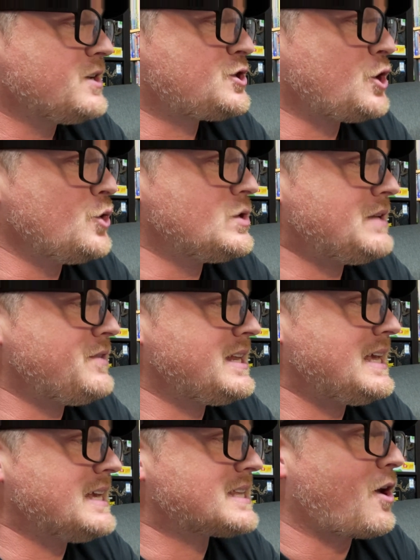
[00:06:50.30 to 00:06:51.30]
two
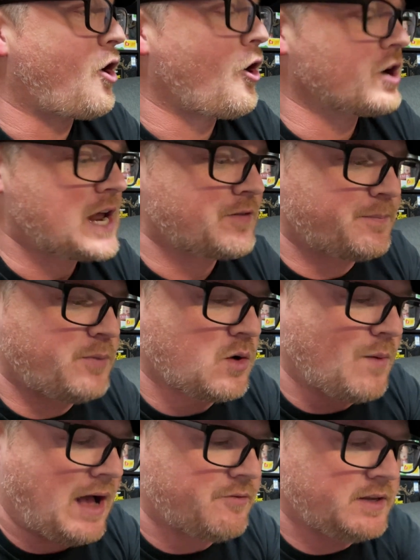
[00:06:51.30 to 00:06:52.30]
DVDs and a hardcover book.
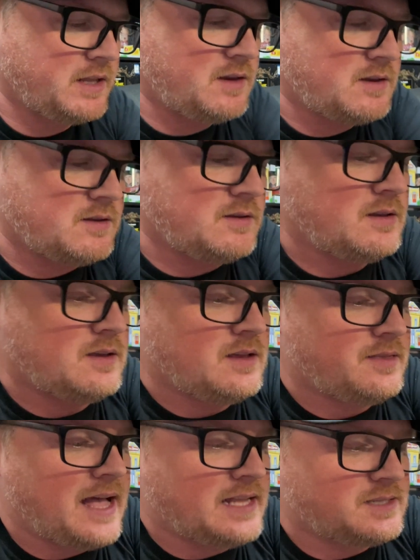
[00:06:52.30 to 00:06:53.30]
Wow, really
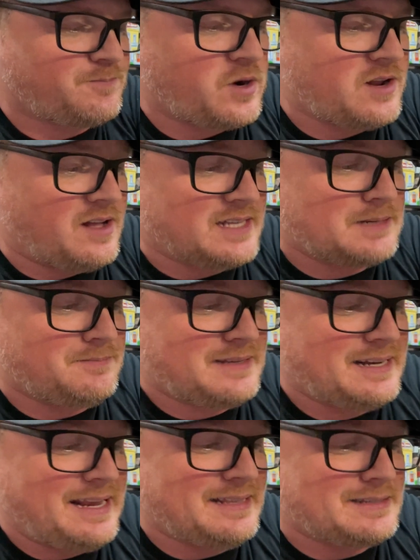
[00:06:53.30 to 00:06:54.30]
that's pretty awesome.
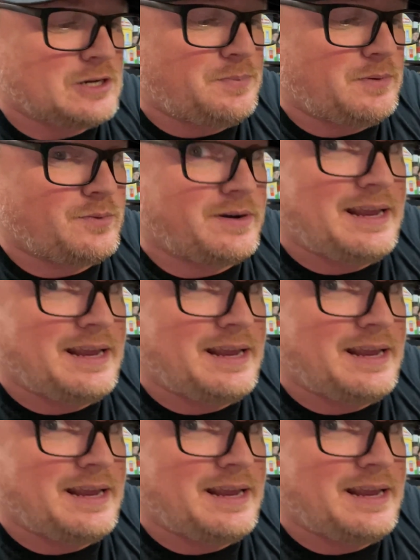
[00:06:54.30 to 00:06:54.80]
Can I get this open with one